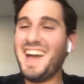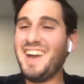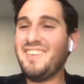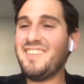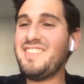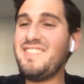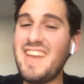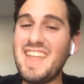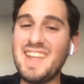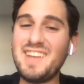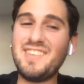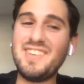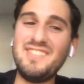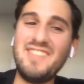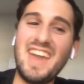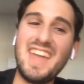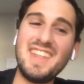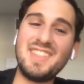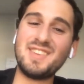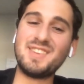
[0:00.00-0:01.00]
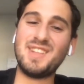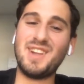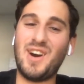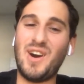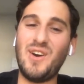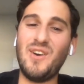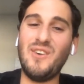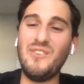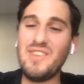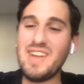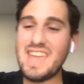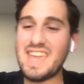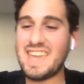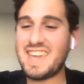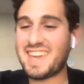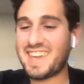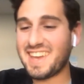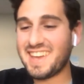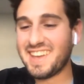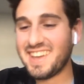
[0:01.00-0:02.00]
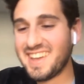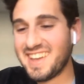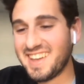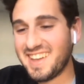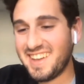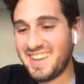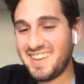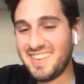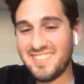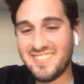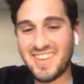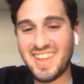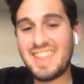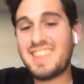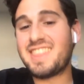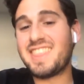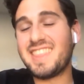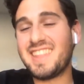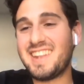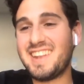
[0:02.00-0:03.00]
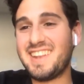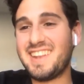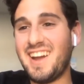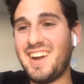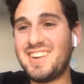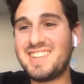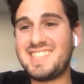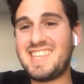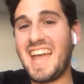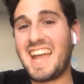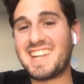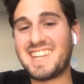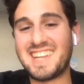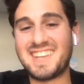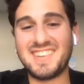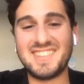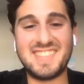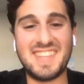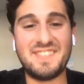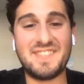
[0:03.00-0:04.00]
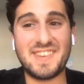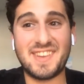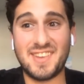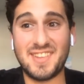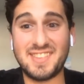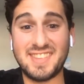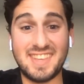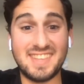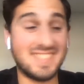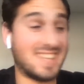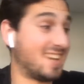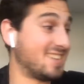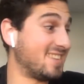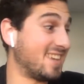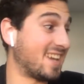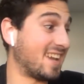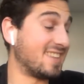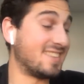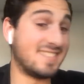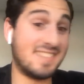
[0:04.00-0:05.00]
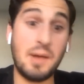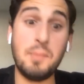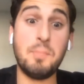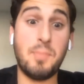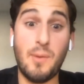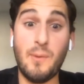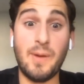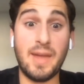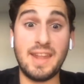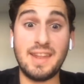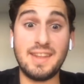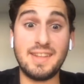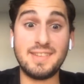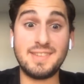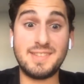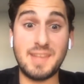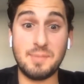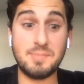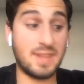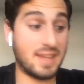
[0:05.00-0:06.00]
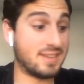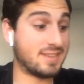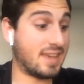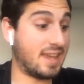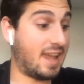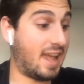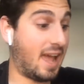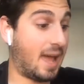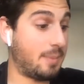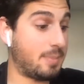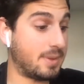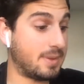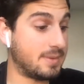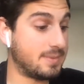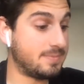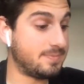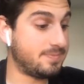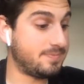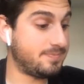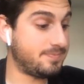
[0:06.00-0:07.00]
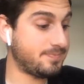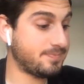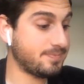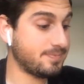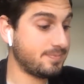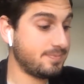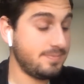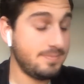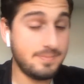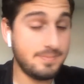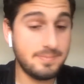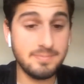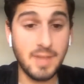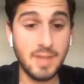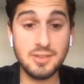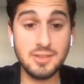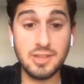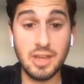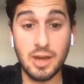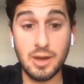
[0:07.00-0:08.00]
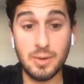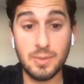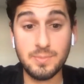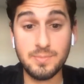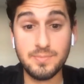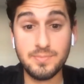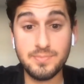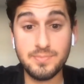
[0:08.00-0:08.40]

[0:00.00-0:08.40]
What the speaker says: We made it through the whole week with no technical difficulties. I was like, at some point, something's going to happen. So